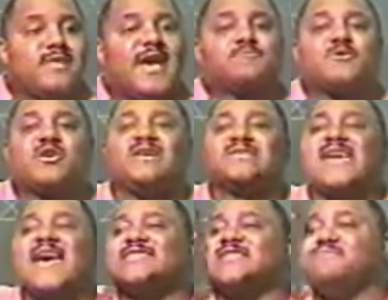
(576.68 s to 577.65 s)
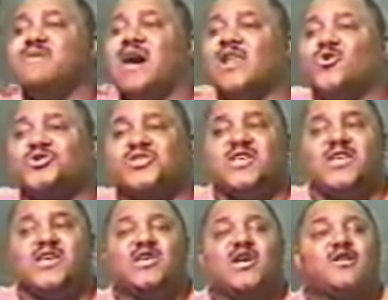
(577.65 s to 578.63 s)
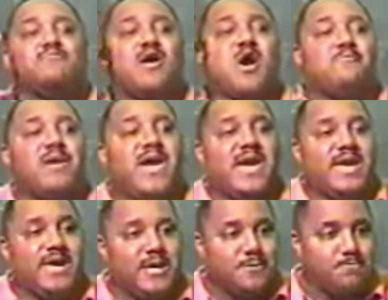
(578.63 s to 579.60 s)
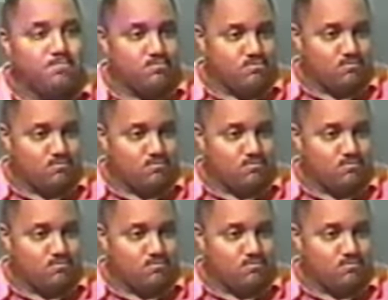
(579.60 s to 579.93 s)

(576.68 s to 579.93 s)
That's because that's the Melusine of the mermaid.